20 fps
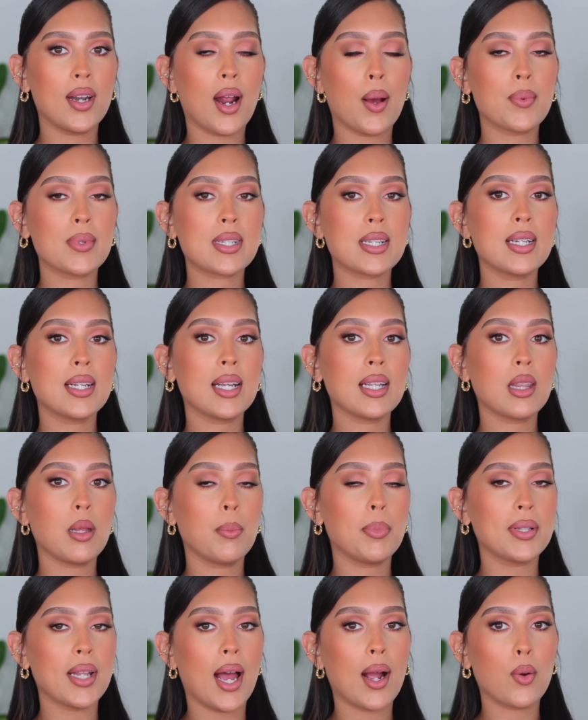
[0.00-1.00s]
and I was gonna get the
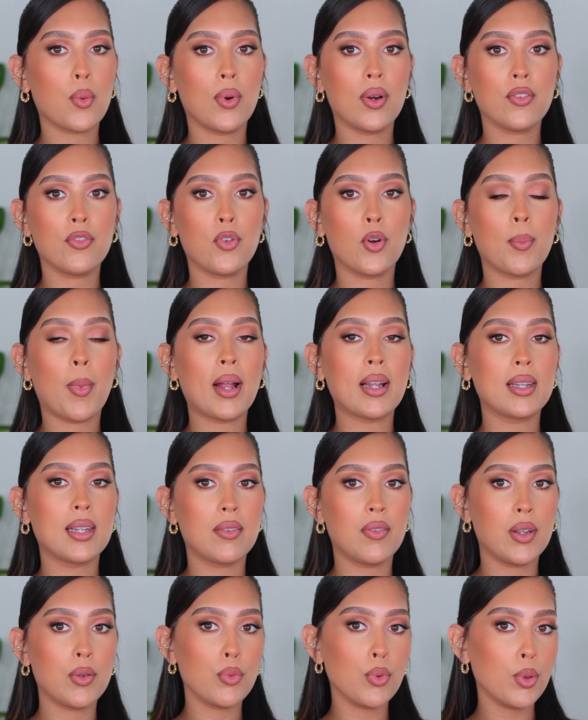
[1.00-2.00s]
black one for my
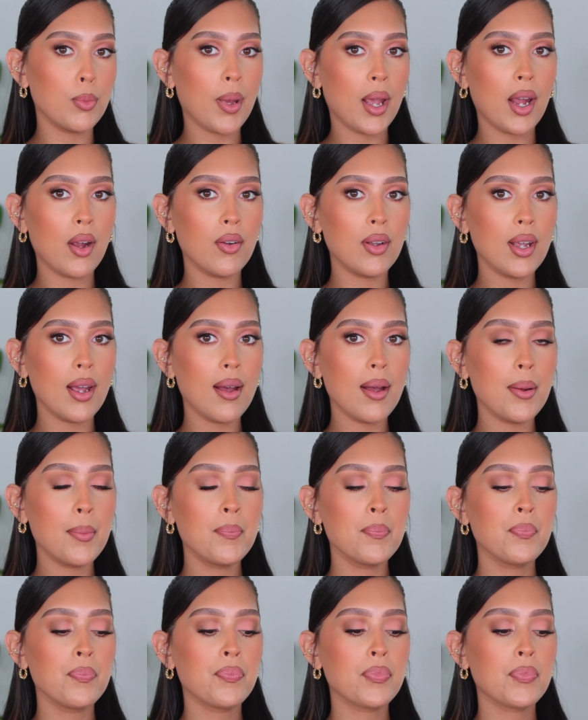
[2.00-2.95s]
living room area.